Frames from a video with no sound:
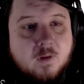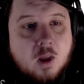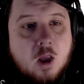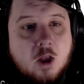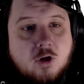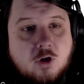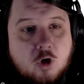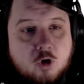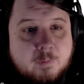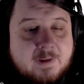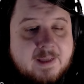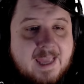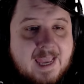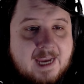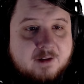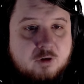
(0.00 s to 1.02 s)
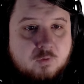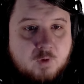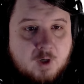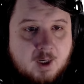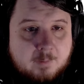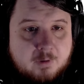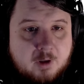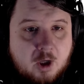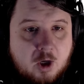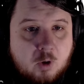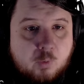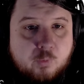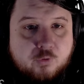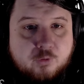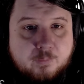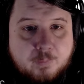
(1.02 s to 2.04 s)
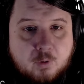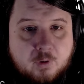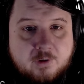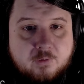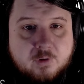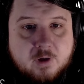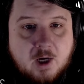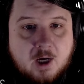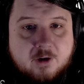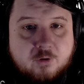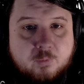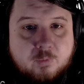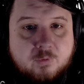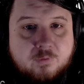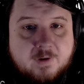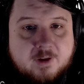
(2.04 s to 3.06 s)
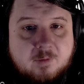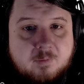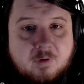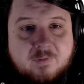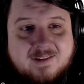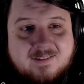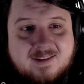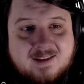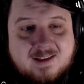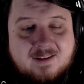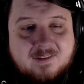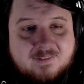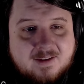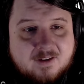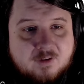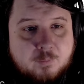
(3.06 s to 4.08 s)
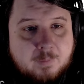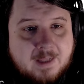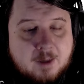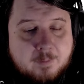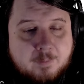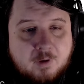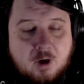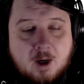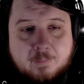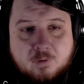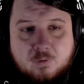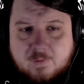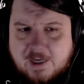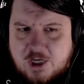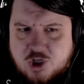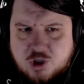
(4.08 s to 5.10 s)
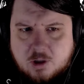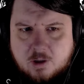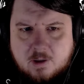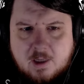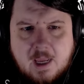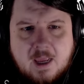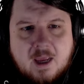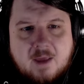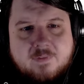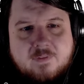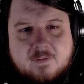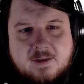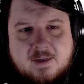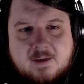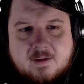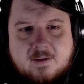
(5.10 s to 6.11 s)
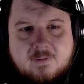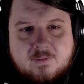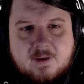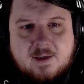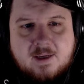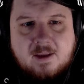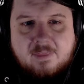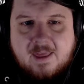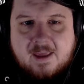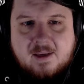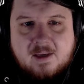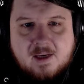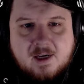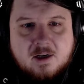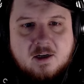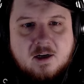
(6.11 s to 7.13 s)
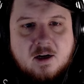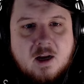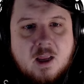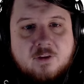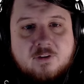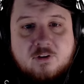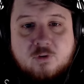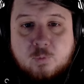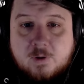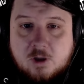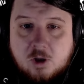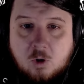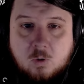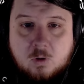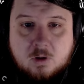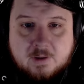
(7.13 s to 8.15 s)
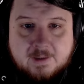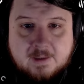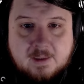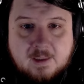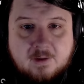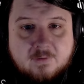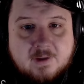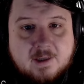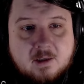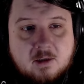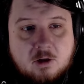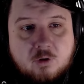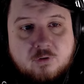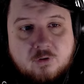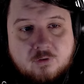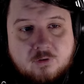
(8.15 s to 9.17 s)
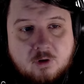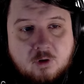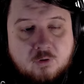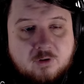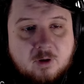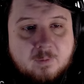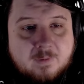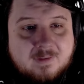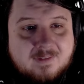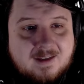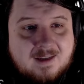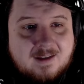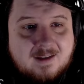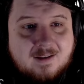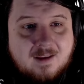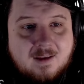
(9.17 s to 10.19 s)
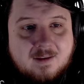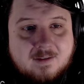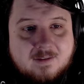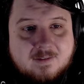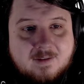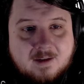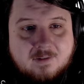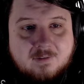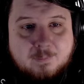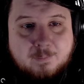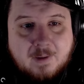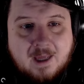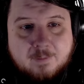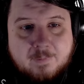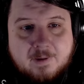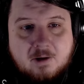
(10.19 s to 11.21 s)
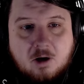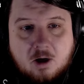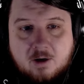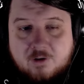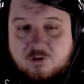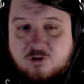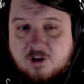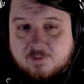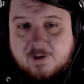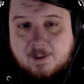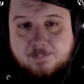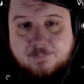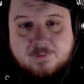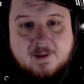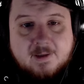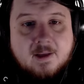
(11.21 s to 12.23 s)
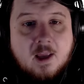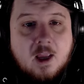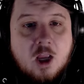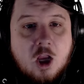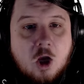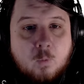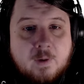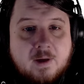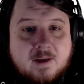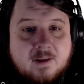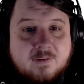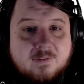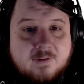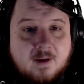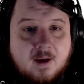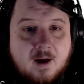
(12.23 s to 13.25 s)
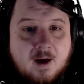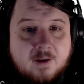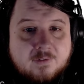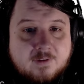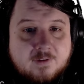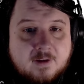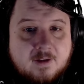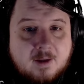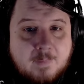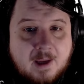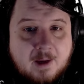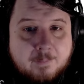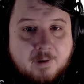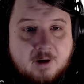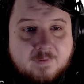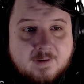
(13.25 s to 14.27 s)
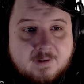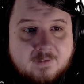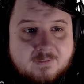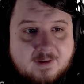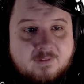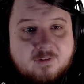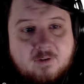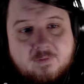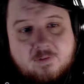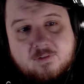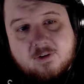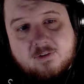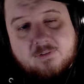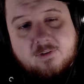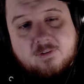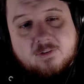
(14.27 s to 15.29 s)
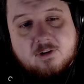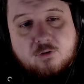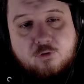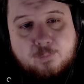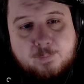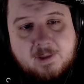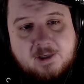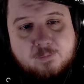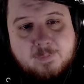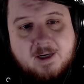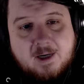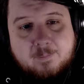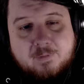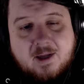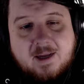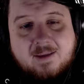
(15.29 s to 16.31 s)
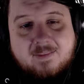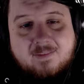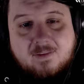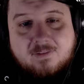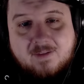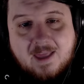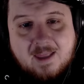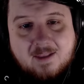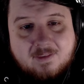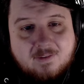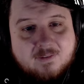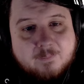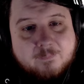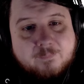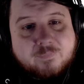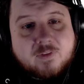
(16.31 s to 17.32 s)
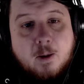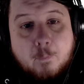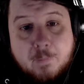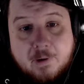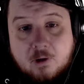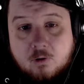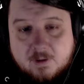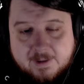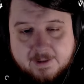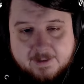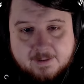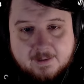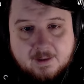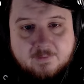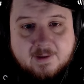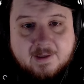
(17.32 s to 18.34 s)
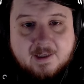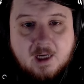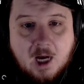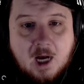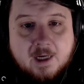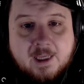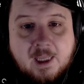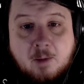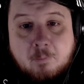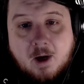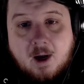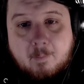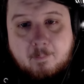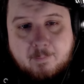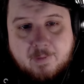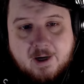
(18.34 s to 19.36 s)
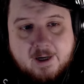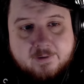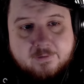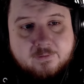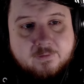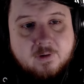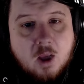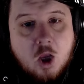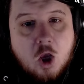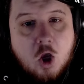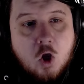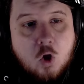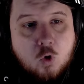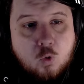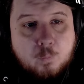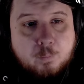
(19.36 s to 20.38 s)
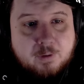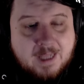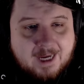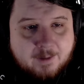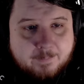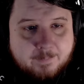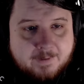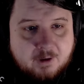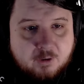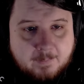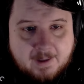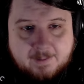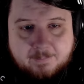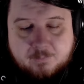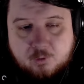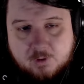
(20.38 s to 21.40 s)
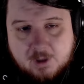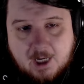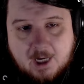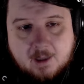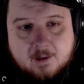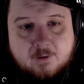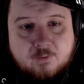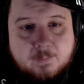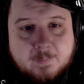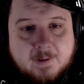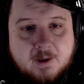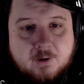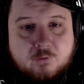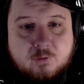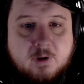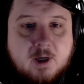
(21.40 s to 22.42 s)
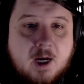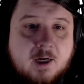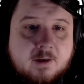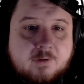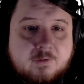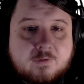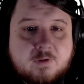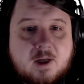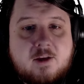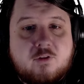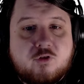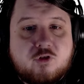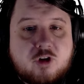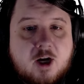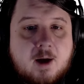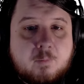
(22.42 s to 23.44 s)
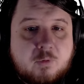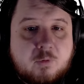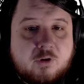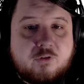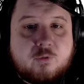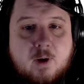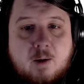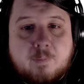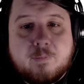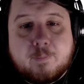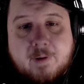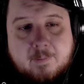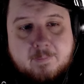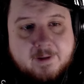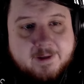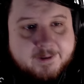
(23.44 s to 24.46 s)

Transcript: Notably, actor Rob Lowe, who was supporting Dukakis, was victim of a teen sex blackmail operation at the DNC that year. Since we know Clinton is a close associate with teen sex blackmail artist Jeffrey Epstein, we can uh, suddenly make perfect sense of his nonsensical speech by applying this lens. Bill Clinton is a cocky mob boss who blackmailed Mike Dukakis because Dukakis thought his job was to help the public.